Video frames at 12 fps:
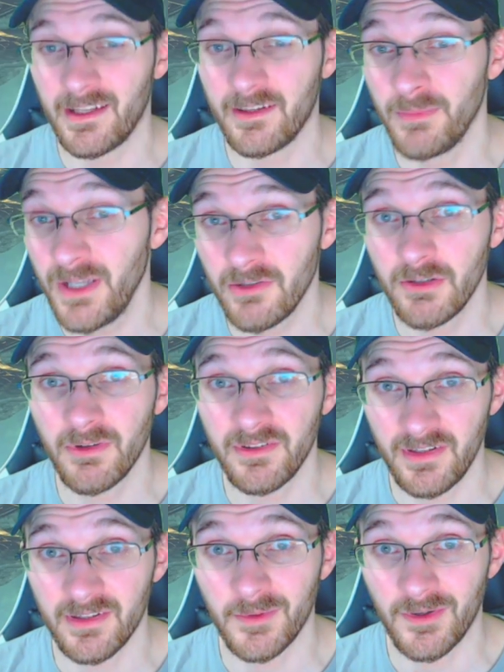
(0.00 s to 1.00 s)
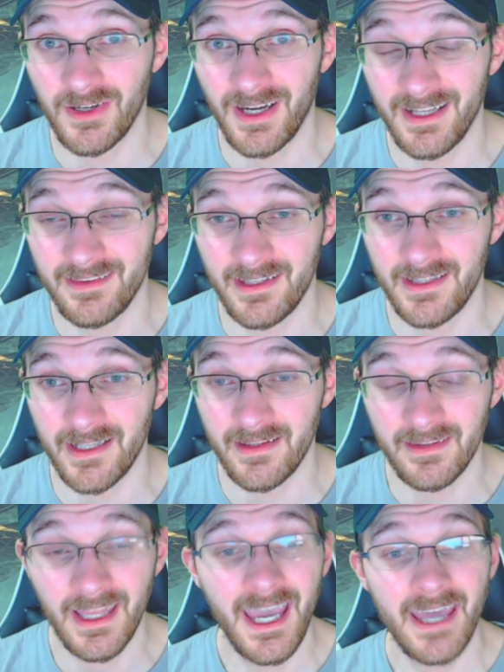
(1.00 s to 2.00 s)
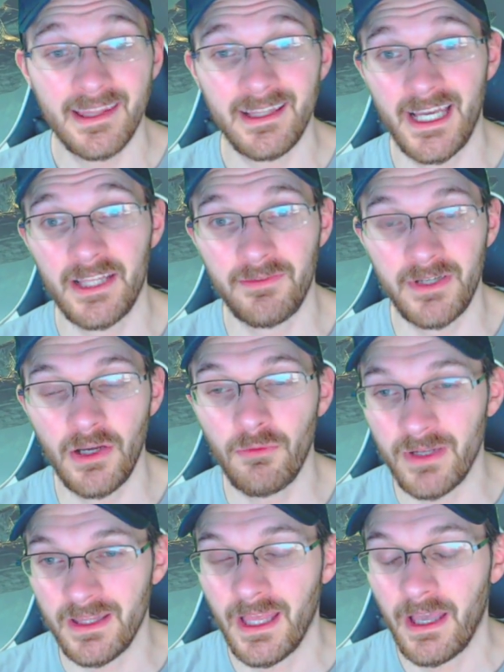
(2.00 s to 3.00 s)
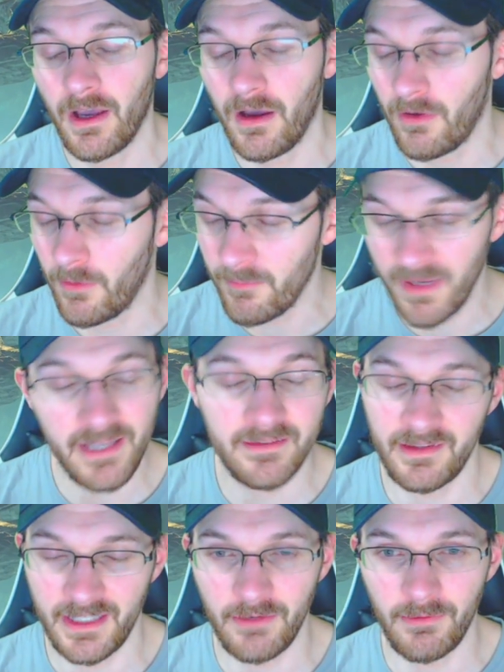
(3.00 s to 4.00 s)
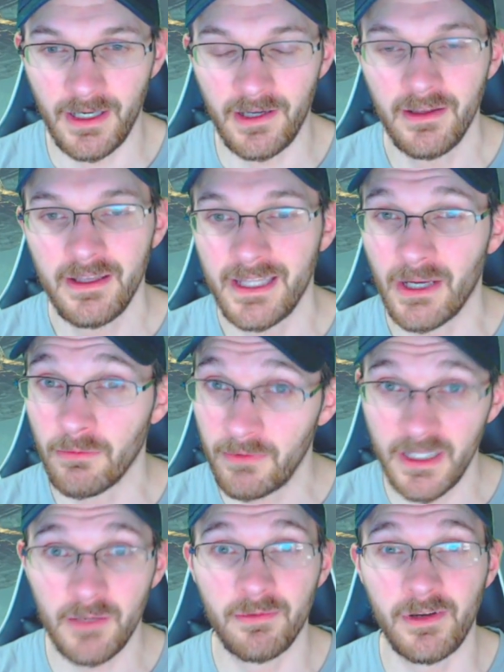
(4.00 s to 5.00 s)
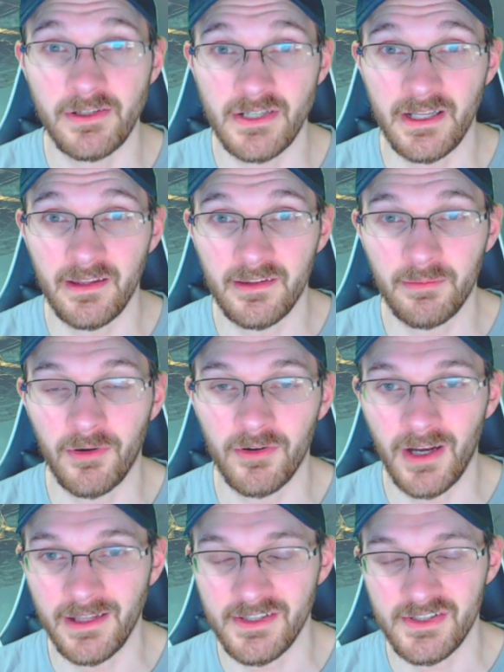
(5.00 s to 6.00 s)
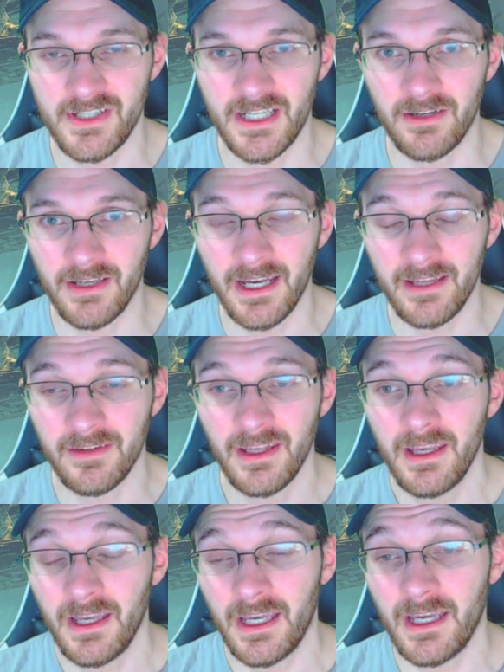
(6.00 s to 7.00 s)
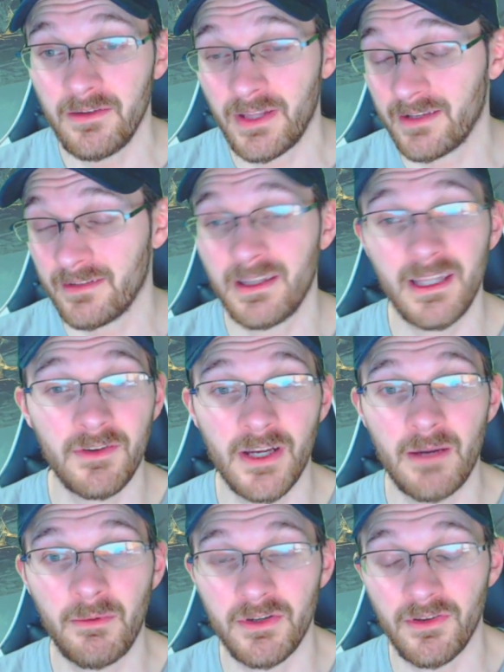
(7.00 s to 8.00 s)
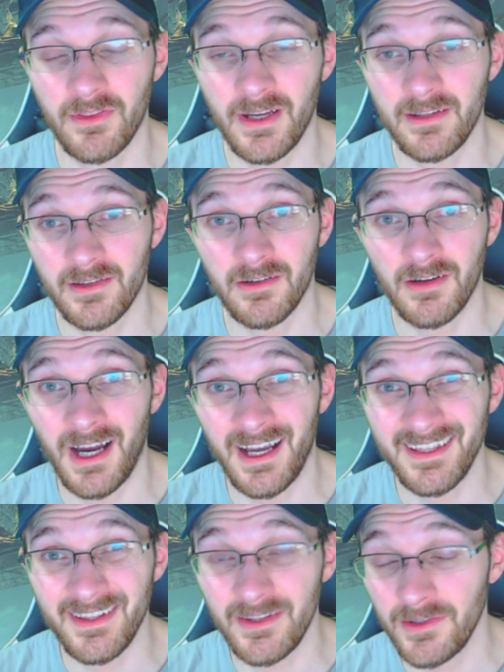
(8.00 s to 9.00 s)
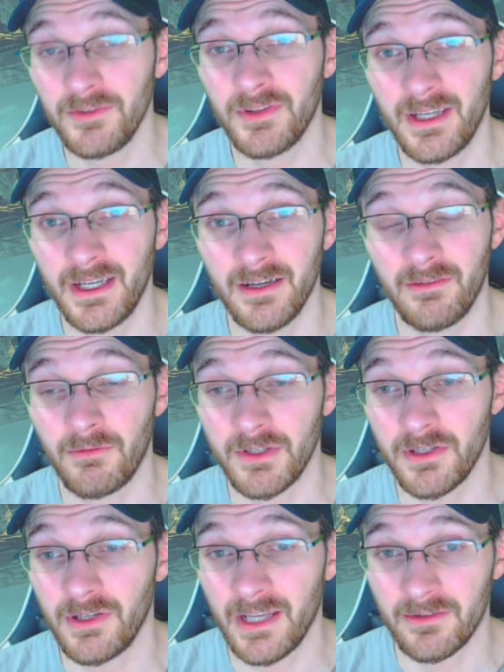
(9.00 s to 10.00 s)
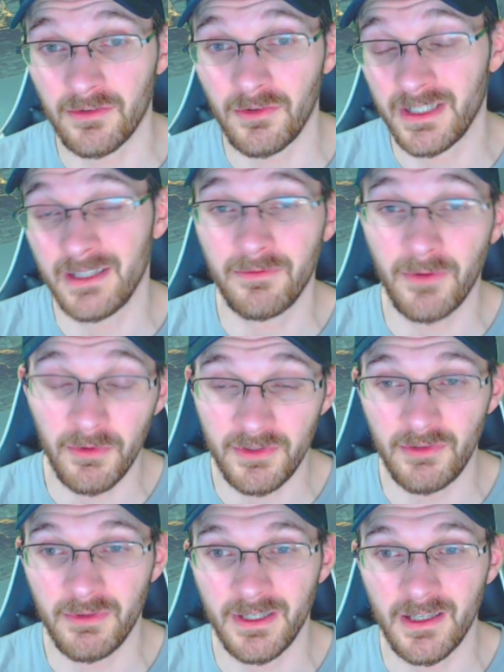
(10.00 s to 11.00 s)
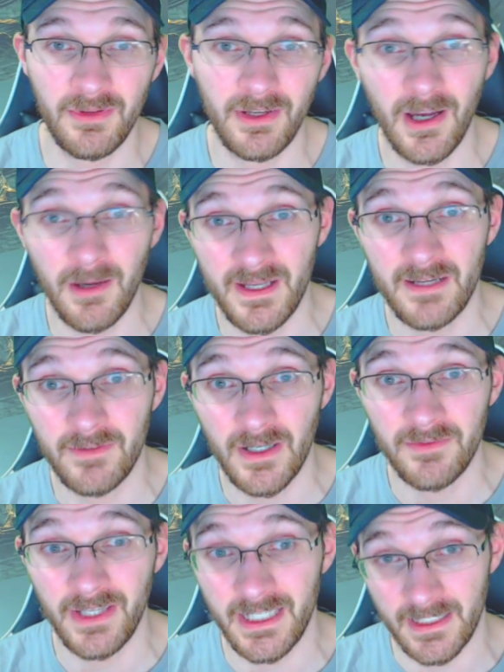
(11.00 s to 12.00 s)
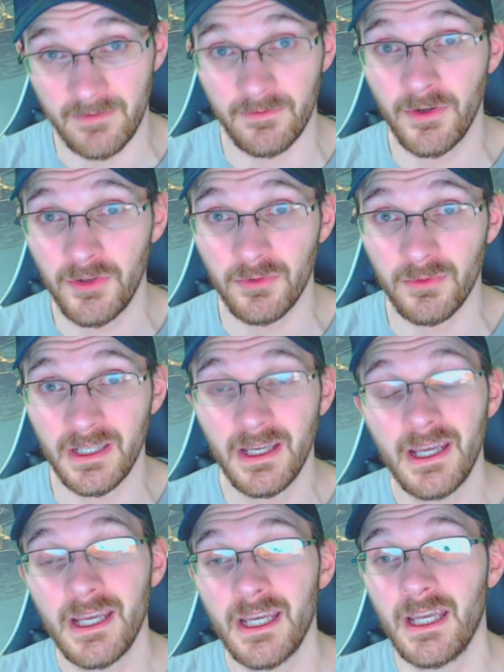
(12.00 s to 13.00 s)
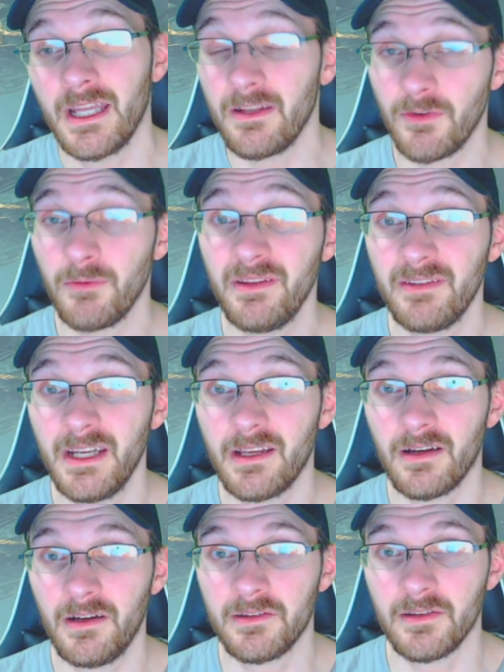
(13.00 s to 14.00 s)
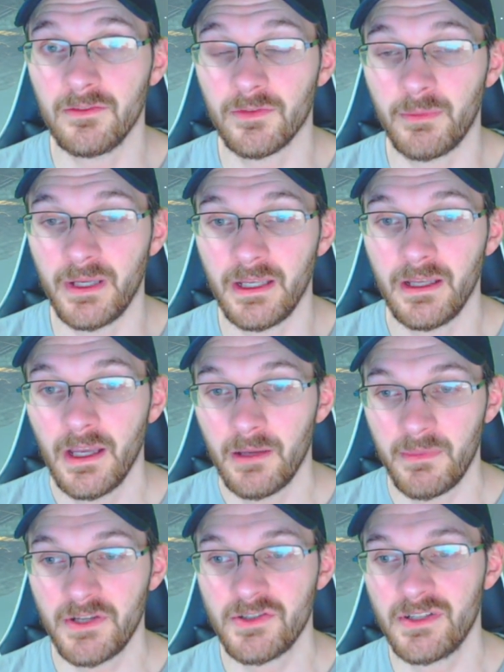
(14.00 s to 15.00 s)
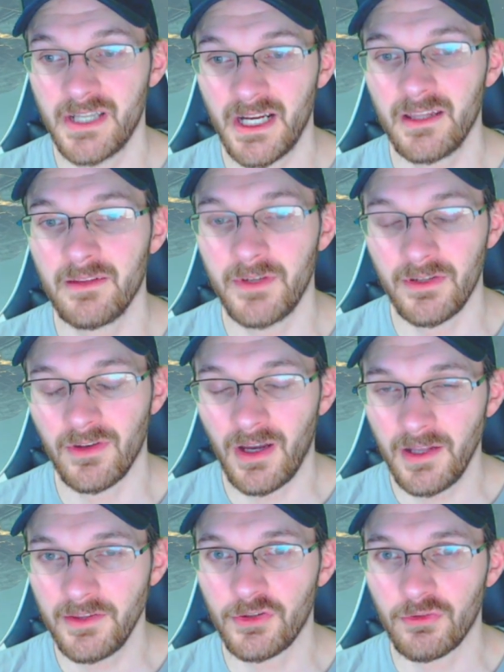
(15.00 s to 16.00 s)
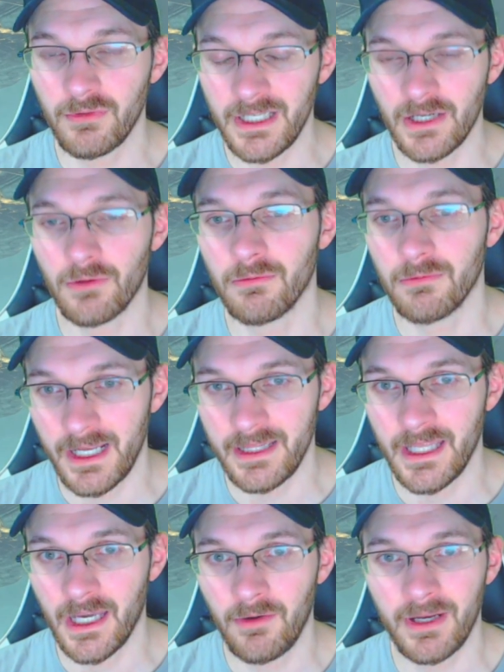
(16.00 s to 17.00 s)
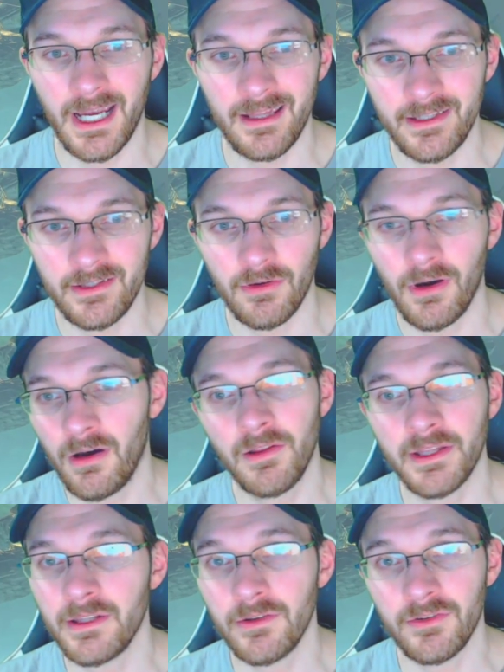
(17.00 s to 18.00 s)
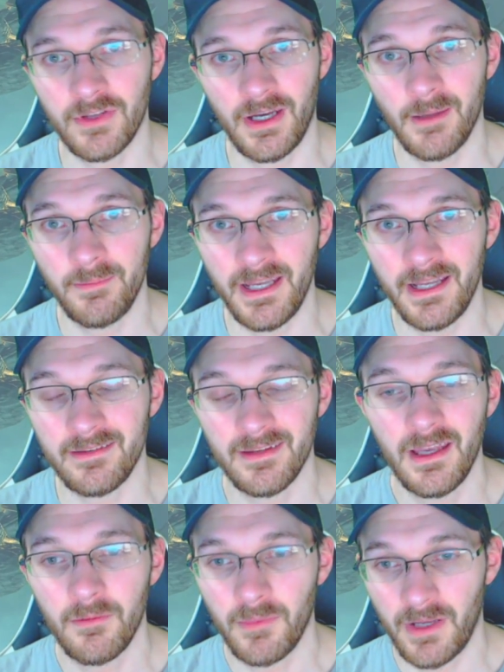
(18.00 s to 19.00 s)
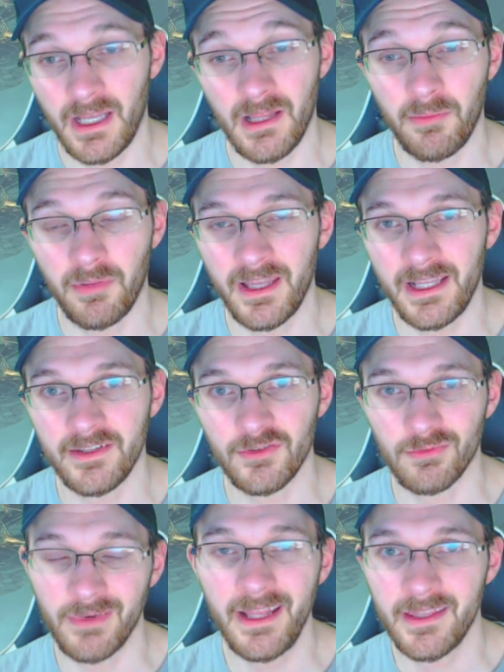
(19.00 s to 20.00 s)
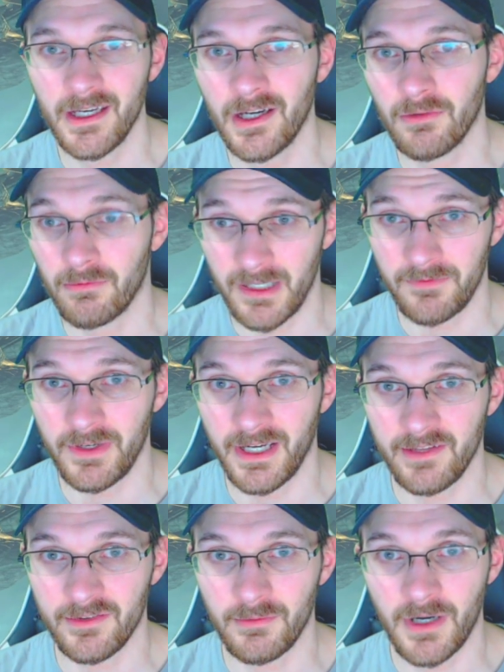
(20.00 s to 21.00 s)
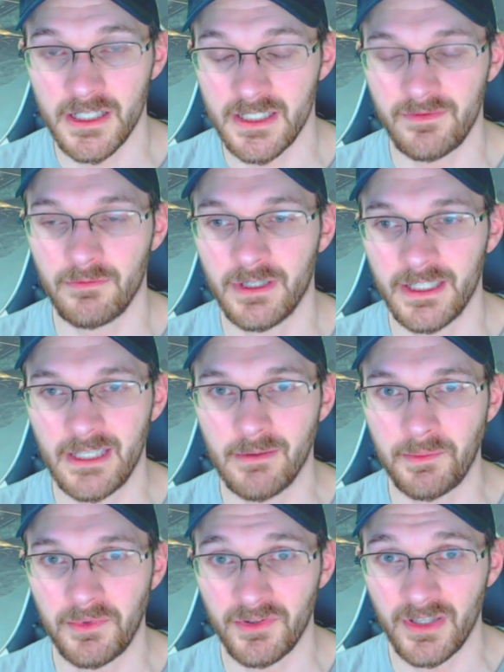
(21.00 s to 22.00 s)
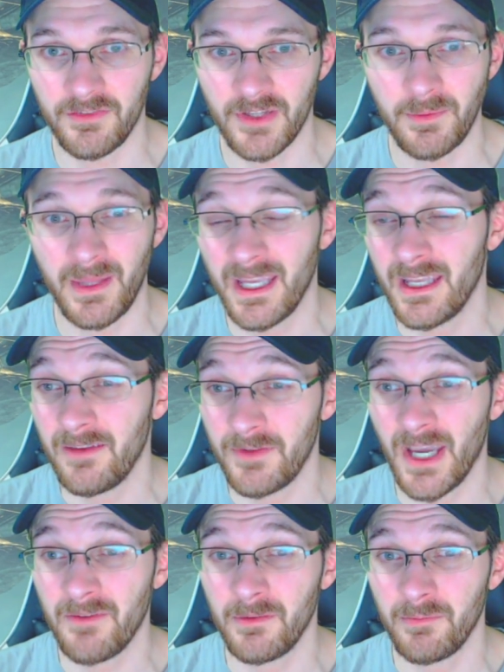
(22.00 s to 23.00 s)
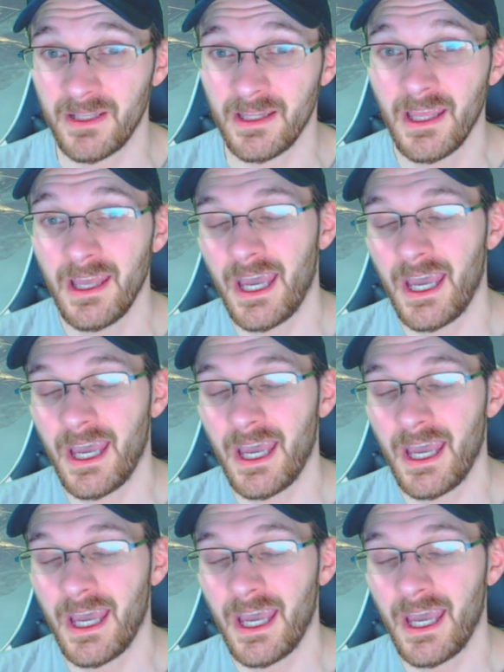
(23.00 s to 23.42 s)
it lets me know you want to see some more content like this. The last video went amazingly well, and I really appreciate the support on this channel, guys. Uh, like I said, leave a comment what your thoughts are on the news here and what you guys are looking forward to when it comes to Combat Evolved Anniversary. And if you miss any content from me, make sure to check out the videos on the screen right now. I got a link to all the news updates and a playlist right there, ready for you guys to watch if you want to keep up yourselves update if you haven't been